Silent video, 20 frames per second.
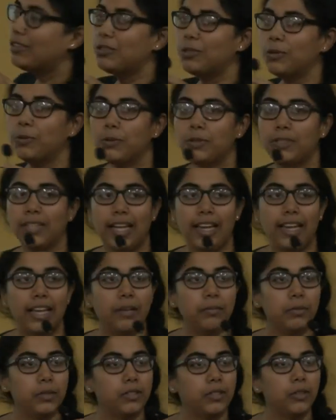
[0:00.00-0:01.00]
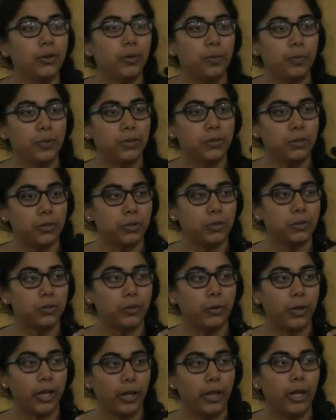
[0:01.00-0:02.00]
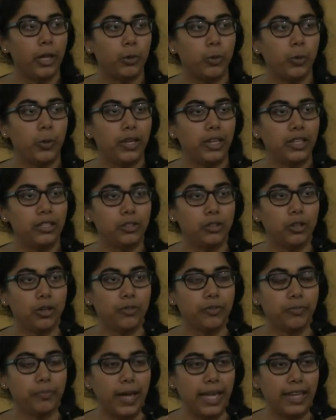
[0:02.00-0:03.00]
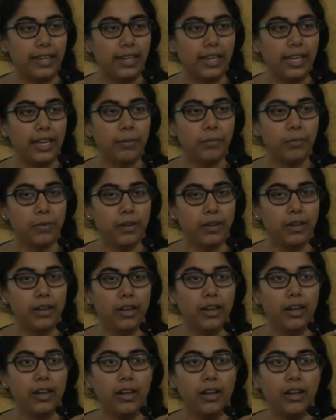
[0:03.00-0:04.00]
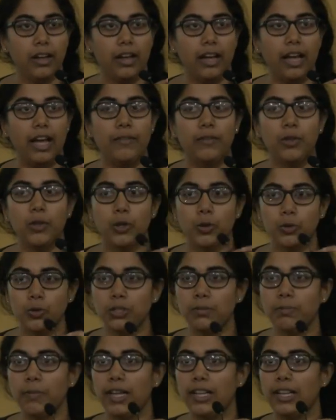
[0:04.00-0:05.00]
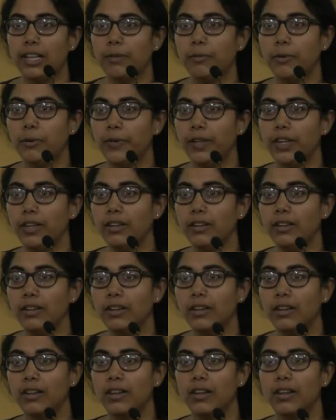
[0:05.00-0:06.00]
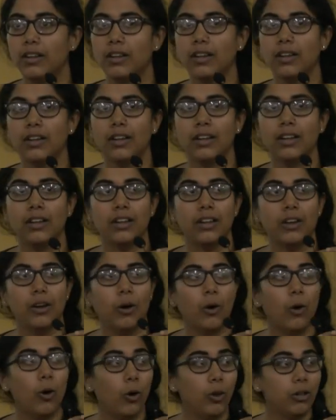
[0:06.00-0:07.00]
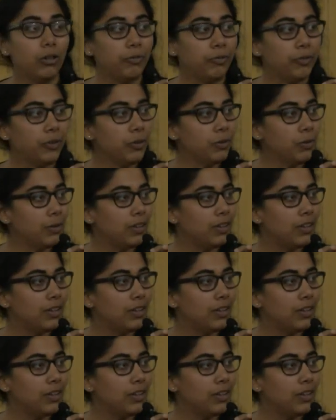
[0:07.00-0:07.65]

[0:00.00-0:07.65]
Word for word: so Scilab is the open source equivalent of MATLAB. Have you used MATLAB over here? All of you?